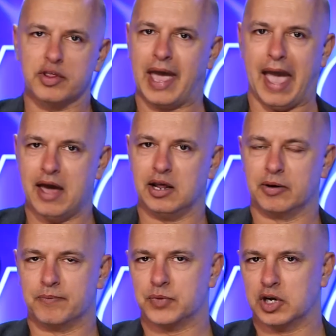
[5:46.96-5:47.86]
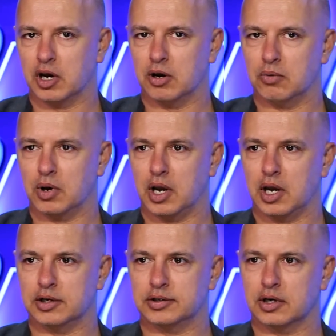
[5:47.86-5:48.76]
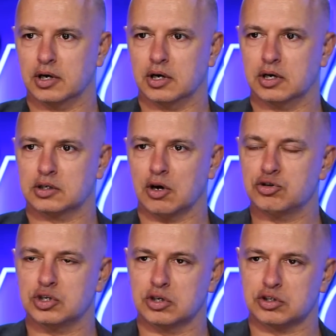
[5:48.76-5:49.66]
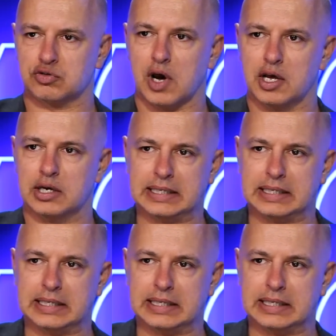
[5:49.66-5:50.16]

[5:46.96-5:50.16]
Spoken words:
are they adding? And coaching in Australia